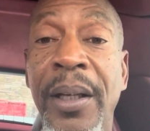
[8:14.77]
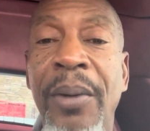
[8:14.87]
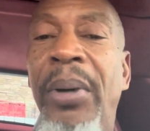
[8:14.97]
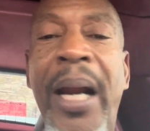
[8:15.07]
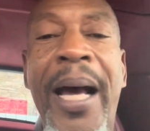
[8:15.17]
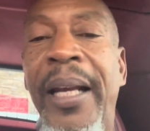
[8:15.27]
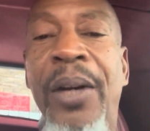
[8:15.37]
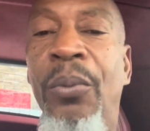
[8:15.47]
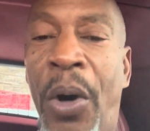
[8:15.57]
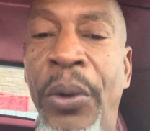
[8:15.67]
but I
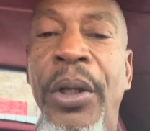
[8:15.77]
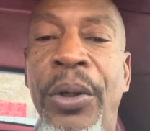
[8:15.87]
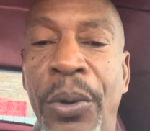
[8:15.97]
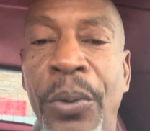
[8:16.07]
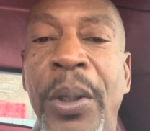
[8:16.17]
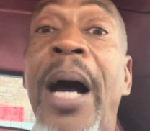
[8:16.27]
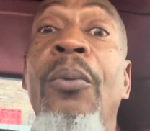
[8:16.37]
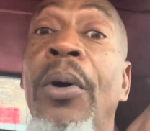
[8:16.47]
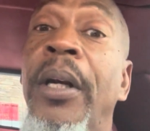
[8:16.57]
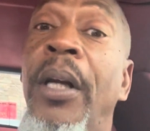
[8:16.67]
didn't want a new one. I
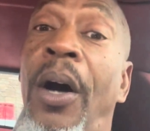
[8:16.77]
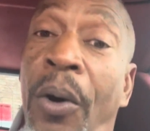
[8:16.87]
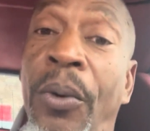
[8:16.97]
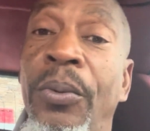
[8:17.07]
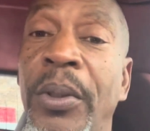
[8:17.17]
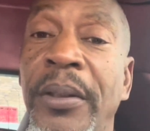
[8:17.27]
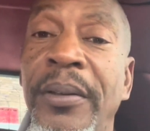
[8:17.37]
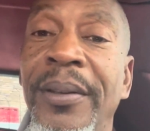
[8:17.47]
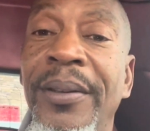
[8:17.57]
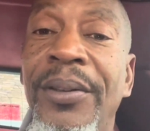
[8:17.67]
wanted an old one.
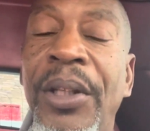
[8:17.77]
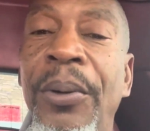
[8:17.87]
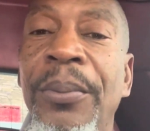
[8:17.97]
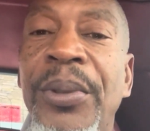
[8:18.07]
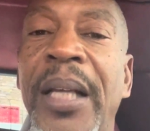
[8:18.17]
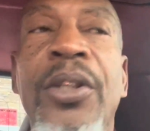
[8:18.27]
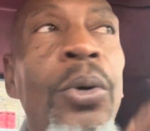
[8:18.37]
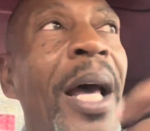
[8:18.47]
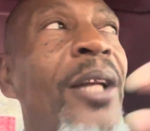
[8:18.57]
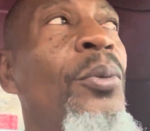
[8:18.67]
See what I'm saying? So
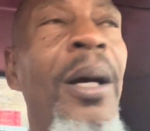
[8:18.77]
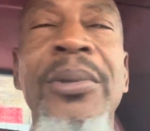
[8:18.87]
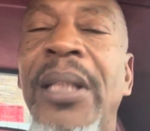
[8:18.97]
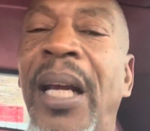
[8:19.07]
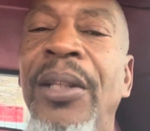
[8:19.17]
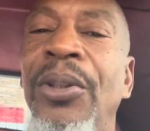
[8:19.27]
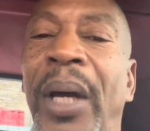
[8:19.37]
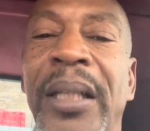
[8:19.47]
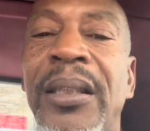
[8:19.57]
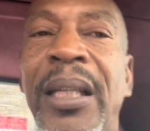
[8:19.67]
that's what I'm telling you.
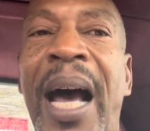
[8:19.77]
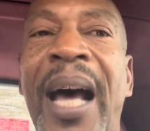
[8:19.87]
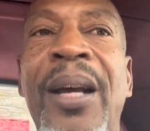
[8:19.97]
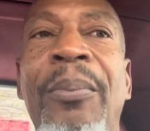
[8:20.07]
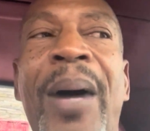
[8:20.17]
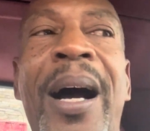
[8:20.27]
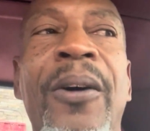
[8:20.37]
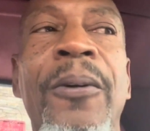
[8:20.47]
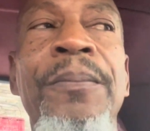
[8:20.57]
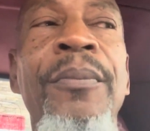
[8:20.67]
It's not
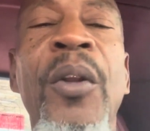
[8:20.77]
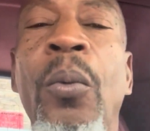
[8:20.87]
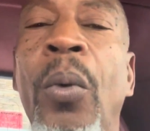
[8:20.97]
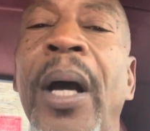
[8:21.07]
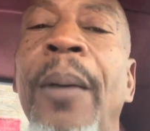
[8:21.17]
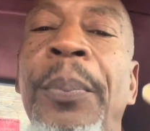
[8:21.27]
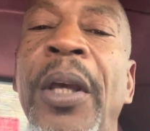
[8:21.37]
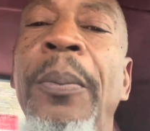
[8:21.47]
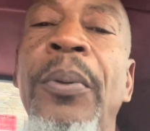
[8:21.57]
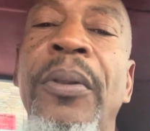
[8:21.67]
about what
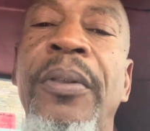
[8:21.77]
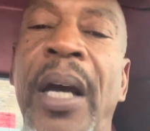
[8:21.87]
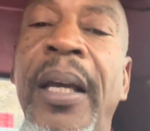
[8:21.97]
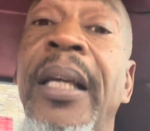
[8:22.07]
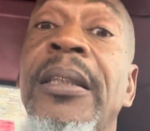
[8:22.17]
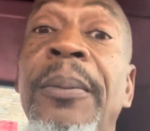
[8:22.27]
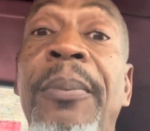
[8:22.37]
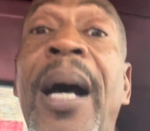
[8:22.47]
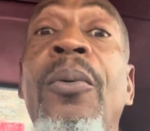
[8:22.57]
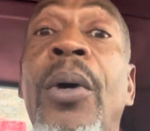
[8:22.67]
people think, it's
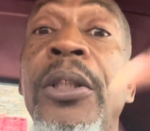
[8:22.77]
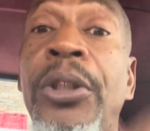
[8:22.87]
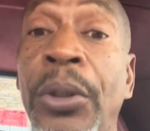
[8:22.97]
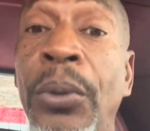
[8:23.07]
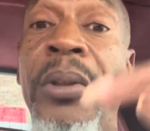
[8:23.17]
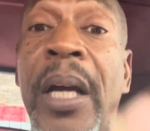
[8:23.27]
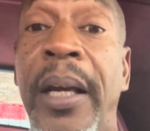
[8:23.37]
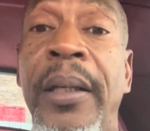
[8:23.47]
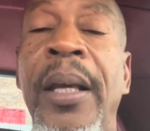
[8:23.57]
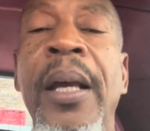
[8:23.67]
about what you
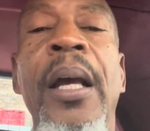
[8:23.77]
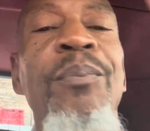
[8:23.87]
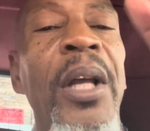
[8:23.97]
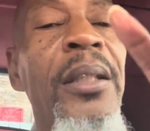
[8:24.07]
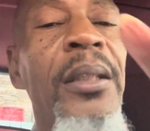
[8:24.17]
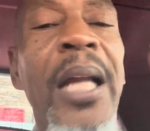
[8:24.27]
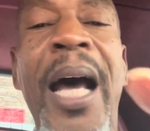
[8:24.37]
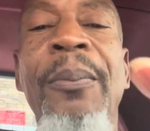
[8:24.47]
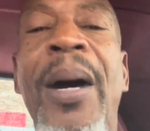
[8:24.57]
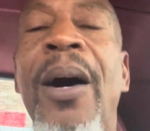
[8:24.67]
think. It's not
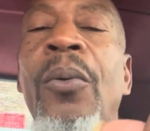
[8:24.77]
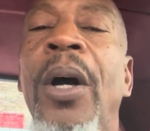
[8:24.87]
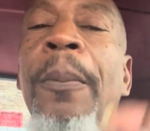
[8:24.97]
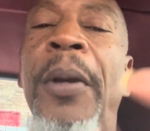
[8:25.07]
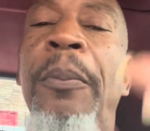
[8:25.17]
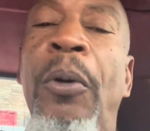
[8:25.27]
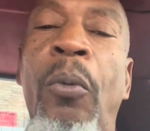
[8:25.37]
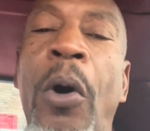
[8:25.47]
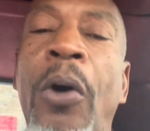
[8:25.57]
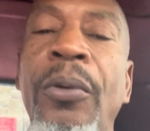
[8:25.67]
about what people
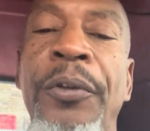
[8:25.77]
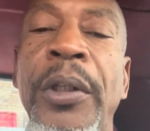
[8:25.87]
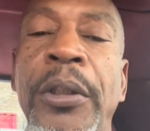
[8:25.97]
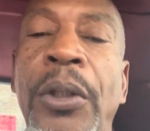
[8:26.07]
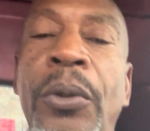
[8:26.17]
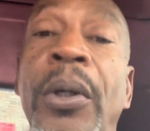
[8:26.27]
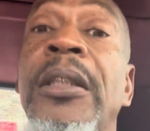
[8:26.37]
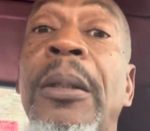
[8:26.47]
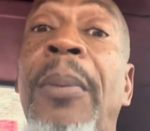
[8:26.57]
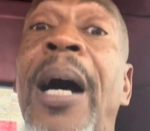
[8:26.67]
want for you,
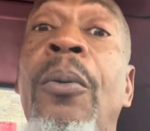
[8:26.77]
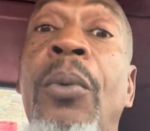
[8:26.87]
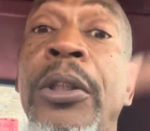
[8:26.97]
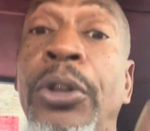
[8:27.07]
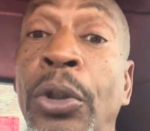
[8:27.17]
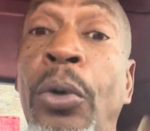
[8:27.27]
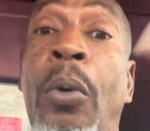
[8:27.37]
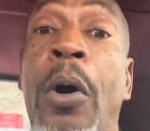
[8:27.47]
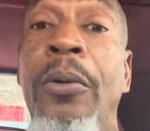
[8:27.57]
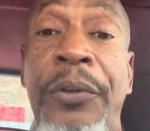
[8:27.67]
it's about what you
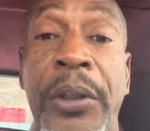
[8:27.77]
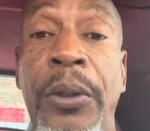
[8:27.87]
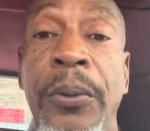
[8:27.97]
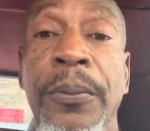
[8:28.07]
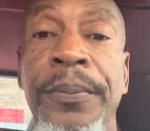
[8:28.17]
want for you.